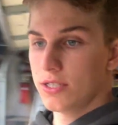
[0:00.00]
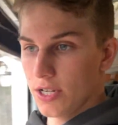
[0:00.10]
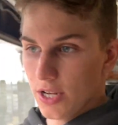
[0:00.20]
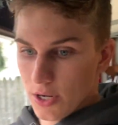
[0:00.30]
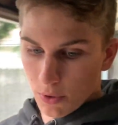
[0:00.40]

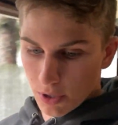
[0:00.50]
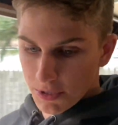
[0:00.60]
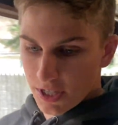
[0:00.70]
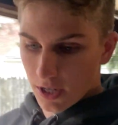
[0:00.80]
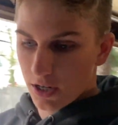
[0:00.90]
Today we're going
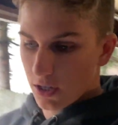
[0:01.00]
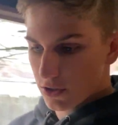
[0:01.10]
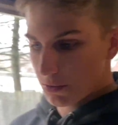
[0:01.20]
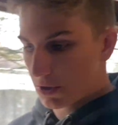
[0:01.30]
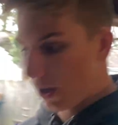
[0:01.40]
to be taking care
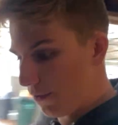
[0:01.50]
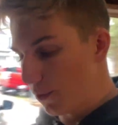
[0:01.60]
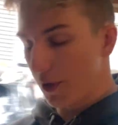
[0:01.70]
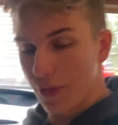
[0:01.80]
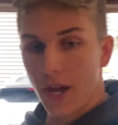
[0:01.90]
of some stuff
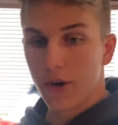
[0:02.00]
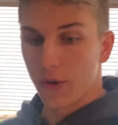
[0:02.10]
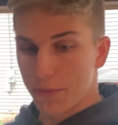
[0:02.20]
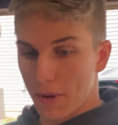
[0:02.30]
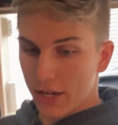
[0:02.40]
with not
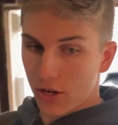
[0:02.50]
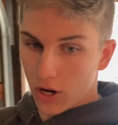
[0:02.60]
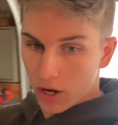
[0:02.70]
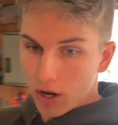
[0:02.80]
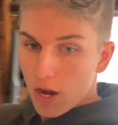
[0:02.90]
only my
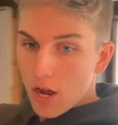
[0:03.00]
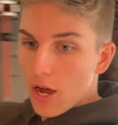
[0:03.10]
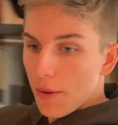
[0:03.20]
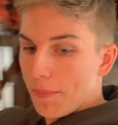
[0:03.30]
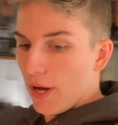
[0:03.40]
car,
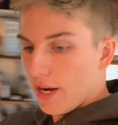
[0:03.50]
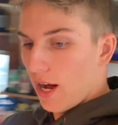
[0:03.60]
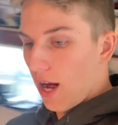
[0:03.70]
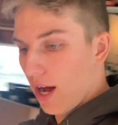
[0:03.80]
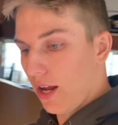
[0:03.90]
but
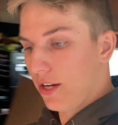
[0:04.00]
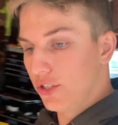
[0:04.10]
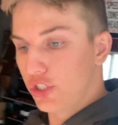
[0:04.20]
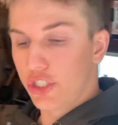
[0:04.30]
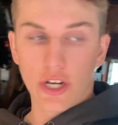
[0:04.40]

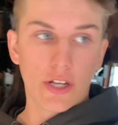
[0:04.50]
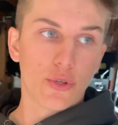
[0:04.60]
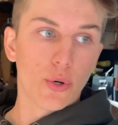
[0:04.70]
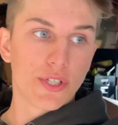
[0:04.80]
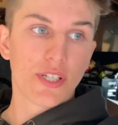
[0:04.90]

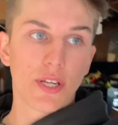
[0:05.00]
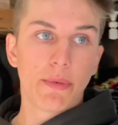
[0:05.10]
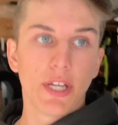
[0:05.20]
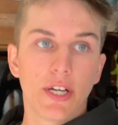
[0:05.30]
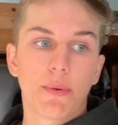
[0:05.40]
Dorsey's going
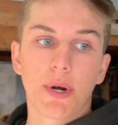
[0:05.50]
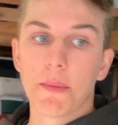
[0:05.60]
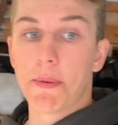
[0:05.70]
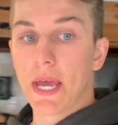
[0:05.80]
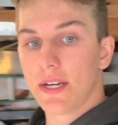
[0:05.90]
to be here. We're
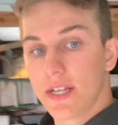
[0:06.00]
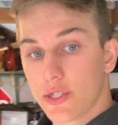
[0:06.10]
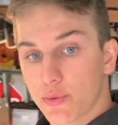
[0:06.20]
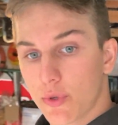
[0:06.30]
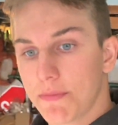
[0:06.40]
going to be painting
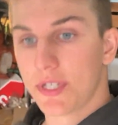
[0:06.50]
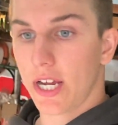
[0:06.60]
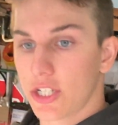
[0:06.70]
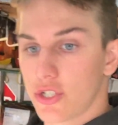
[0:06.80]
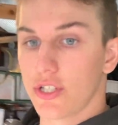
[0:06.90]
his rims,
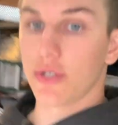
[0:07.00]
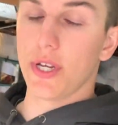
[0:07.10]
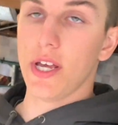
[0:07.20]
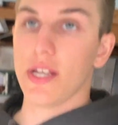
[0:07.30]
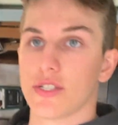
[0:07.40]
actually. So
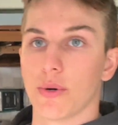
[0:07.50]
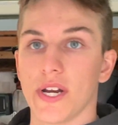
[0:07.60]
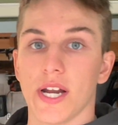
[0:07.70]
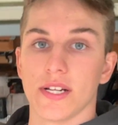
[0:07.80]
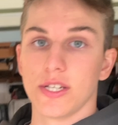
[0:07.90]
he has
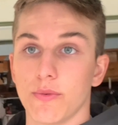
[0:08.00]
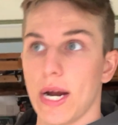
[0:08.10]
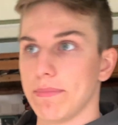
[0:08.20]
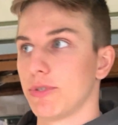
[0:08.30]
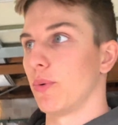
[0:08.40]
2019
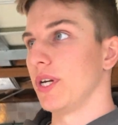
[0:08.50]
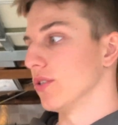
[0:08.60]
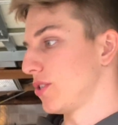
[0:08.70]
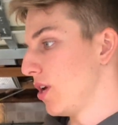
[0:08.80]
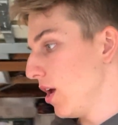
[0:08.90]
Raptor
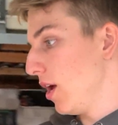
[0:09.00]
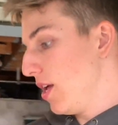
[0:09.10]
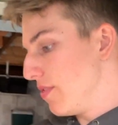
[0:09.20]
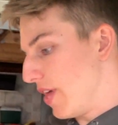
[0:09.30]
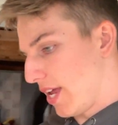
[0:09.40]
wheels
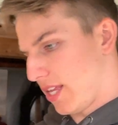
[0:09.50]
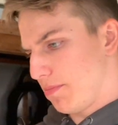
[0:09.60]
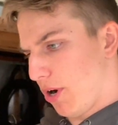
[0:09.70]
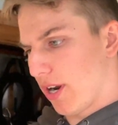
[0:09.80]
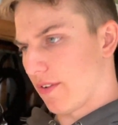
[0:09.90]
that he
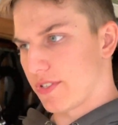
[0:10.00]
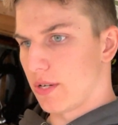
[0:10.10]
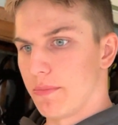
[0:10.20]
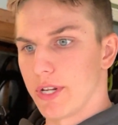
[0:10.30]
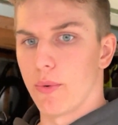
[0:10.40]
bought off
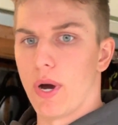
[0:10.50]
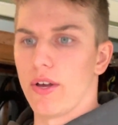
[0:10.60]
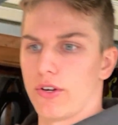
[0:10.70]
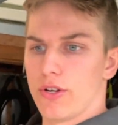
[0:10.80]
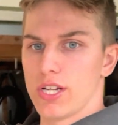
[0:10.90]
somebody a
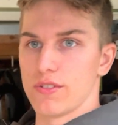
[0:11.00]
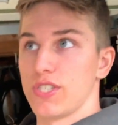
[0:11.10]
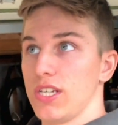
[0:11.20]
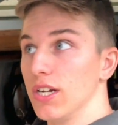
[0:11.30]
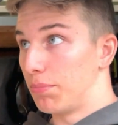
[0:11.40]
while ago. You guys have
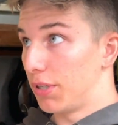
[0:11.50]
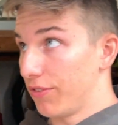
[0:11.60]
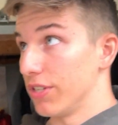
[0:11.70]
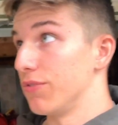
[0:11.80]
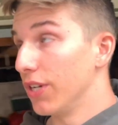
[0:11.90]
seen it in
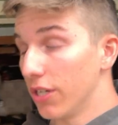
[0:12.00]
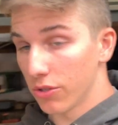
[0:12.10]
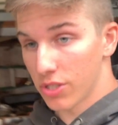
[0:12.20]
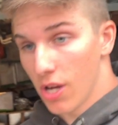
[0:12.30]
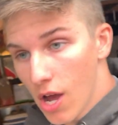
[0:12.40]
previous
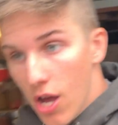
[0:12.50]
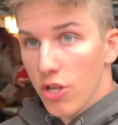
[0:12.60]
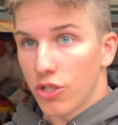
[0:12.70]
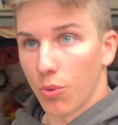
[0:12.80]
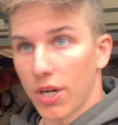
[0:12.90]
videos.
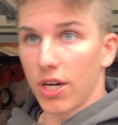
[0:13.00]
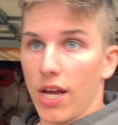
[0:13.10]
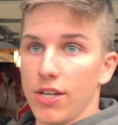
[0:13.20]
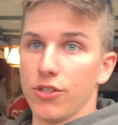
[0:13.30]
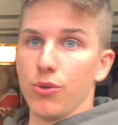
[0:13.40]
So we're going to go
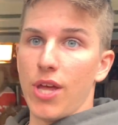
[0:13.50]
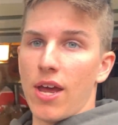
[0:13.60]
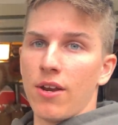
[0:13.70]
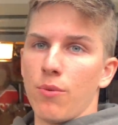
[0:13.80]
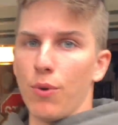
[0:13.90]
ahead and do
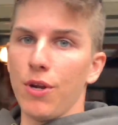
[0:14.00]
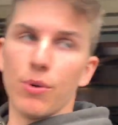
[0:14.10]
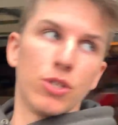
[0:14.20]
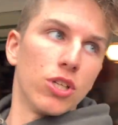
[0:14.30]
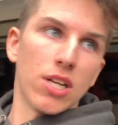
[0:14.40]
that. We
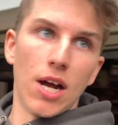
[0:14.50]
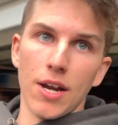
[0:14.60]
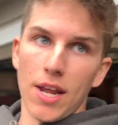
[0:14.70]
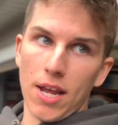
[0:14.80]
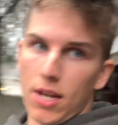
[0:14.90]
were just
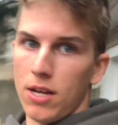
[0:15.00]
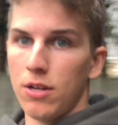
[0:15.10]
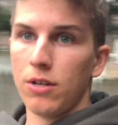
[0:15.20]
on a